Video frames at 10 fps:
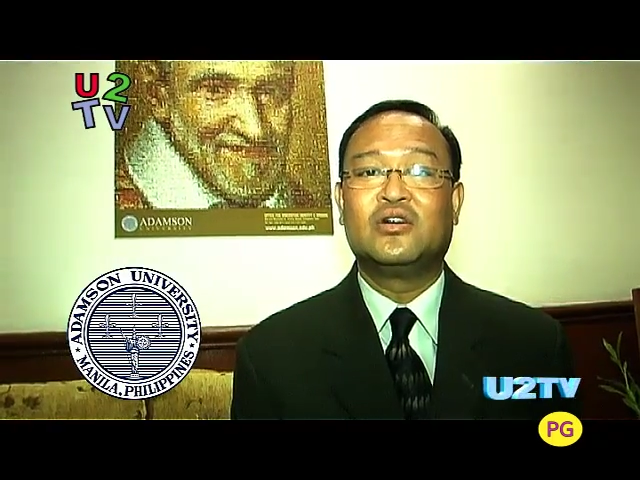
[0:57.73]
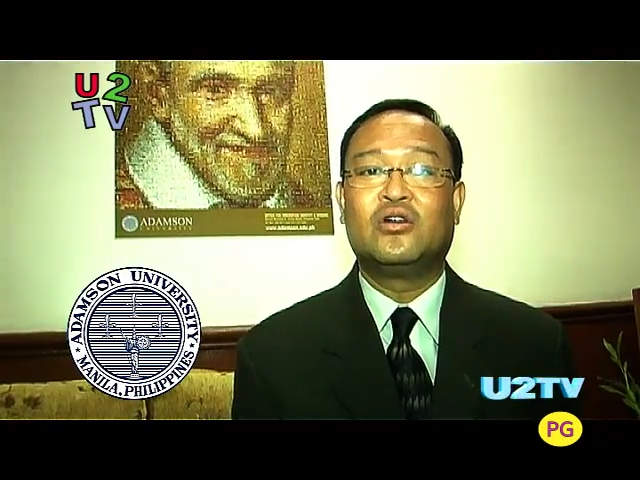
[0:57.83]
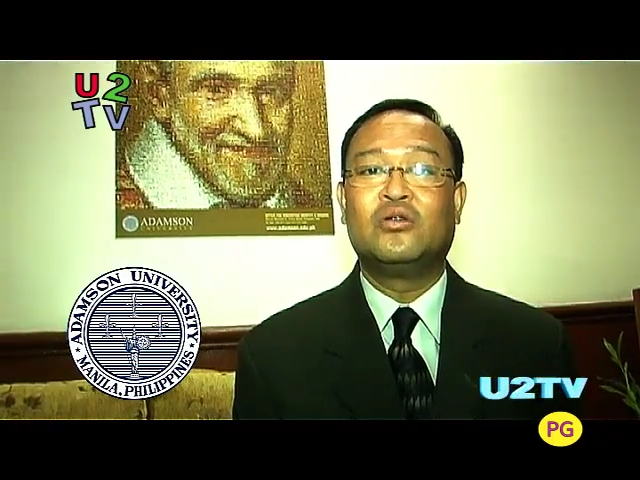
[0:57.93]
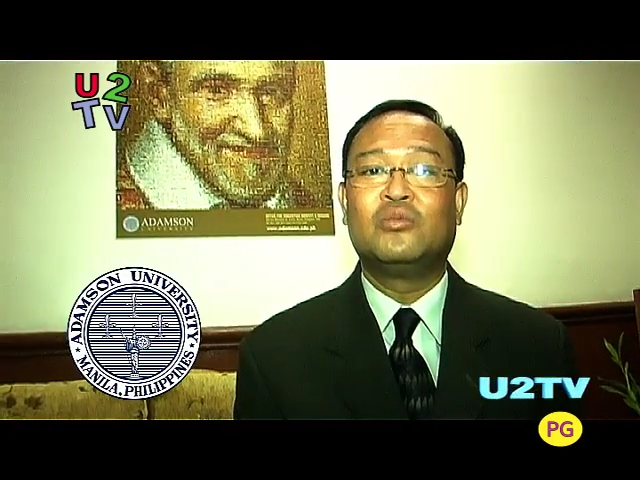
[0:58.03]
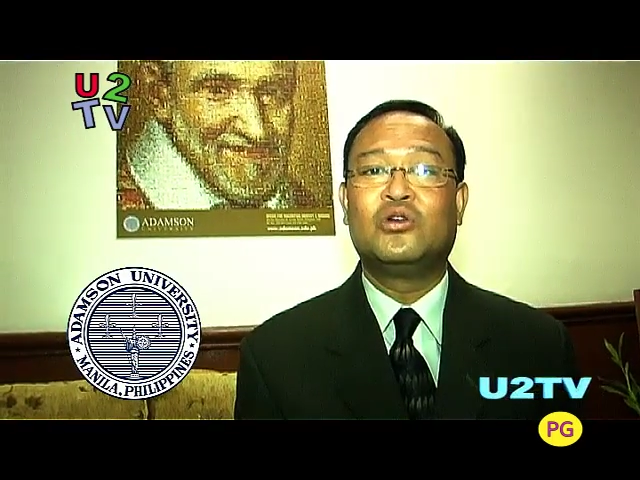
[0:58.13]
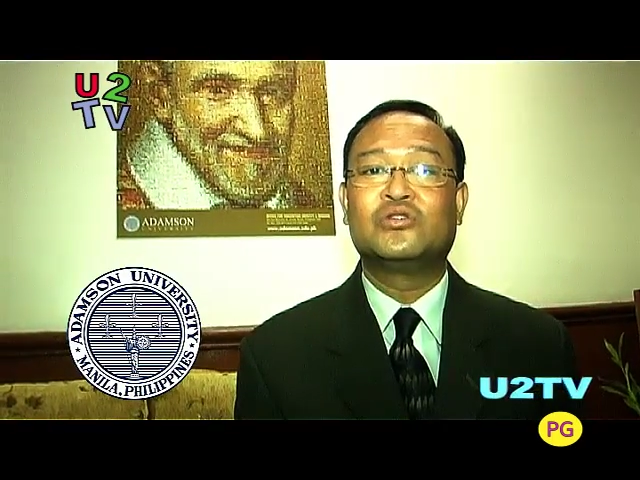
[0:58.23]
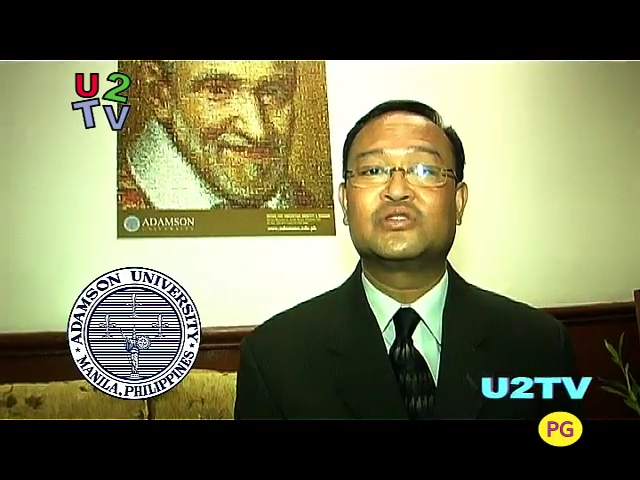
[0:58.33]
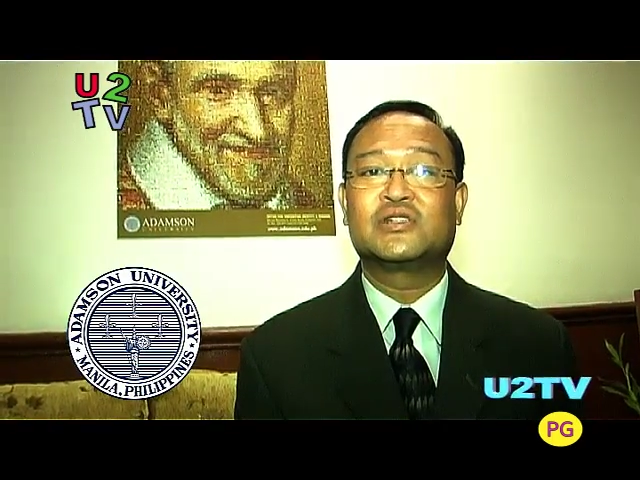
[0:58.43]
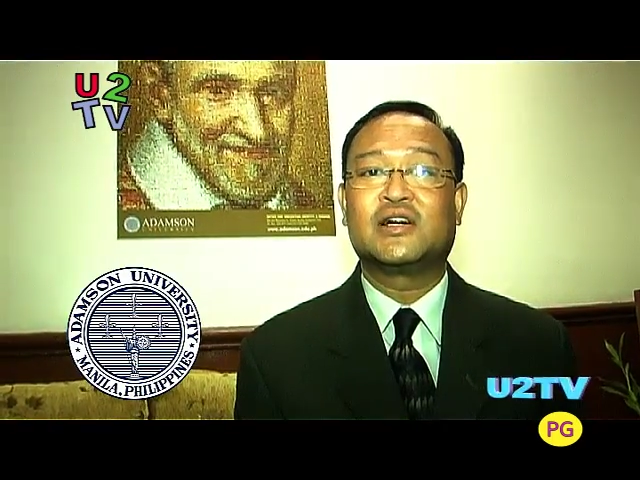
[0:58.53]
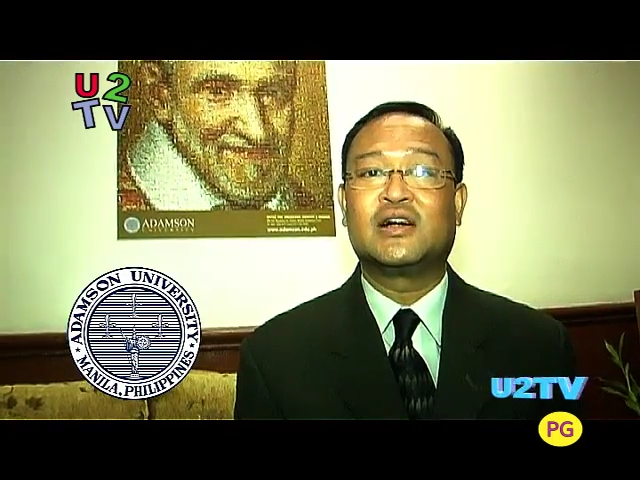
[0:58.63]

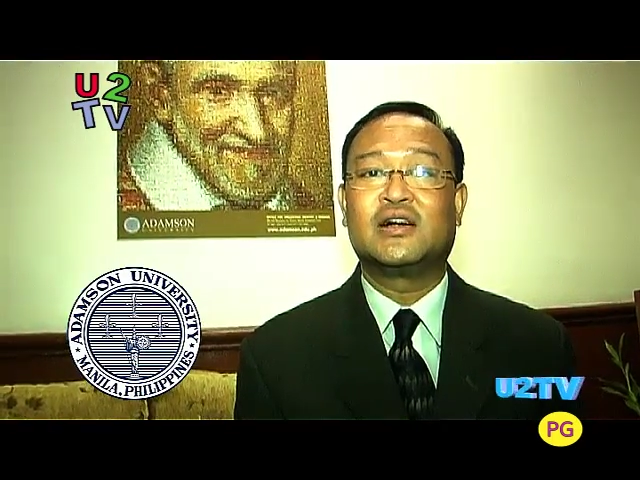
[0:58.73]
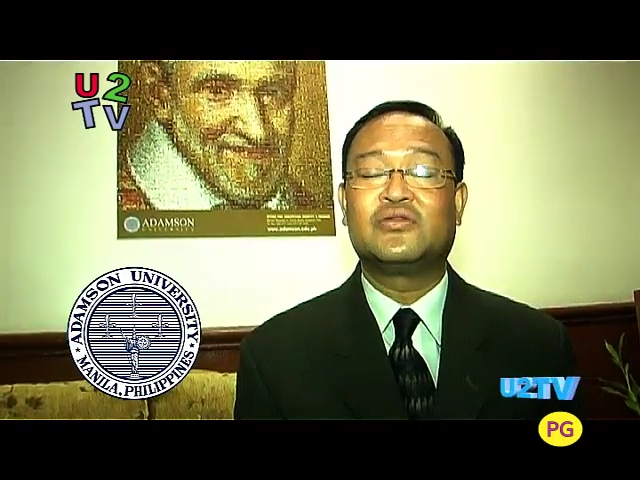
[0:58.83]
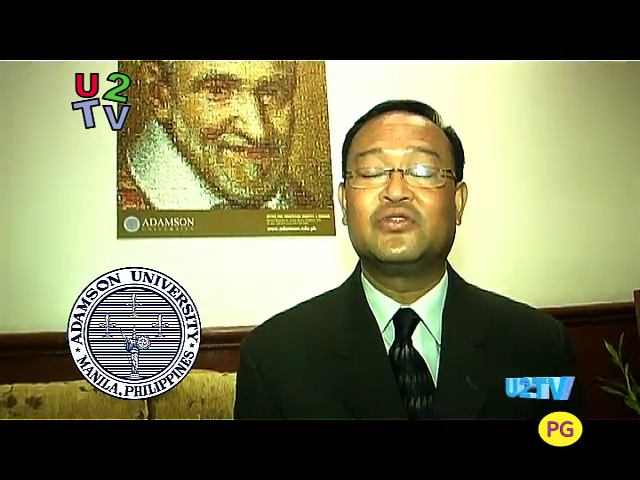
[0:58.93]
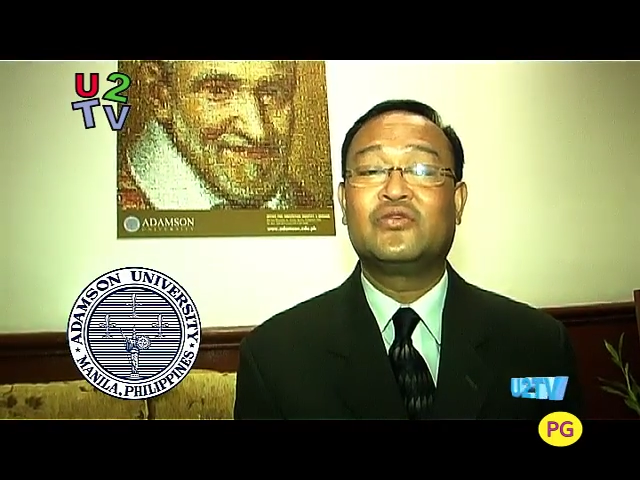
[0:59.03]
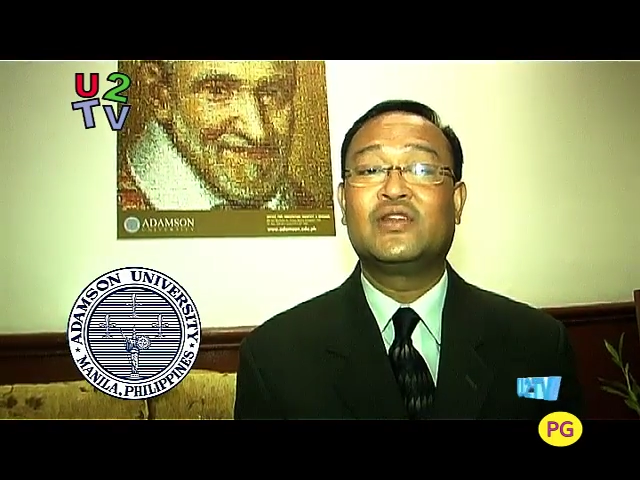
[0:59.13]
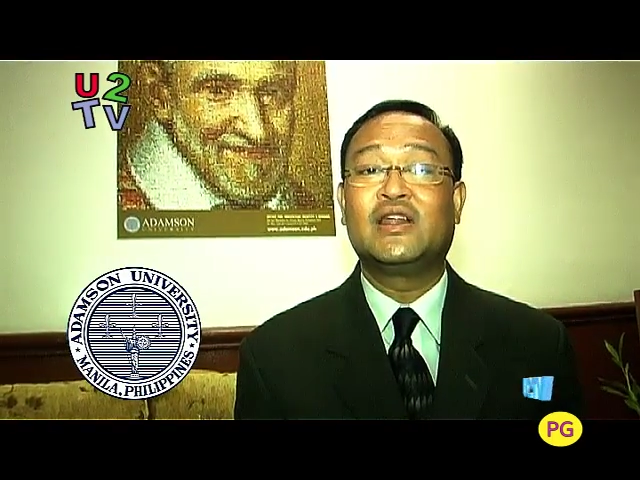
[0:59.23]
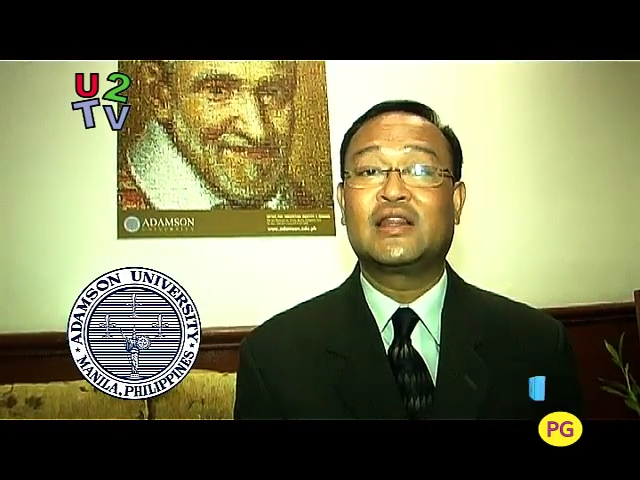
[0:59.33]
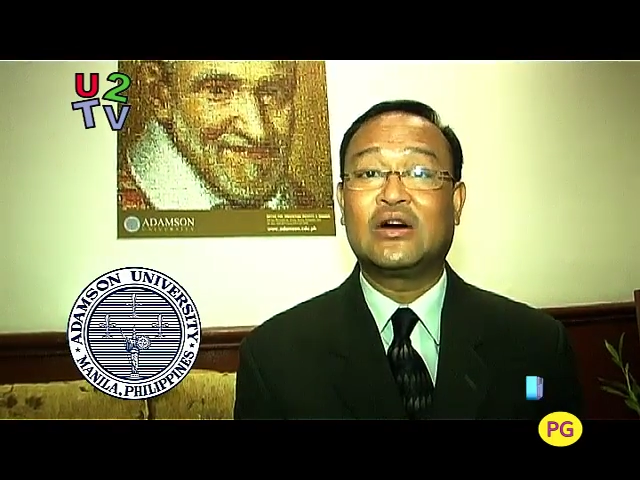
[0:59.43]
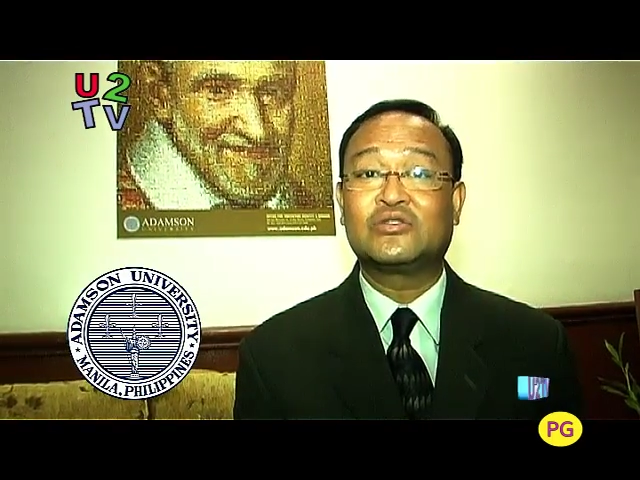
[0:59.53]
almost 15,000